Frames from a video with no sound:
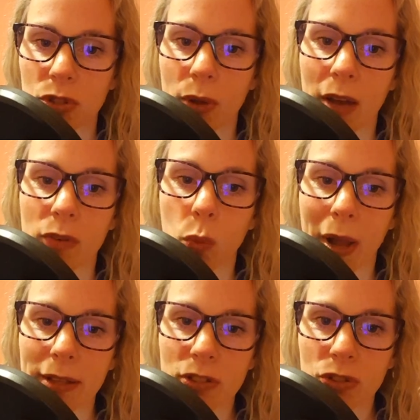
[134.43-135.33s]
You have a
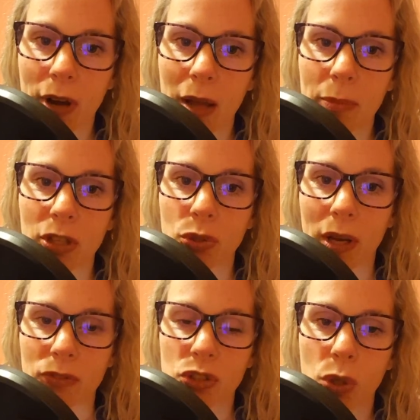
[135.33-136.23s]
waist strap and you
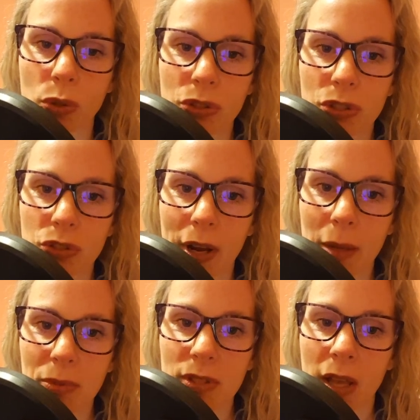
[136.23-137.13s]
have shoulder
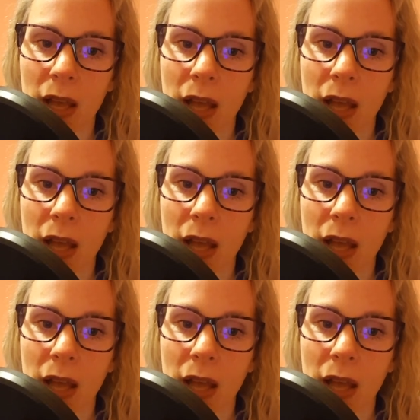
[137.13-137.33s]
straps.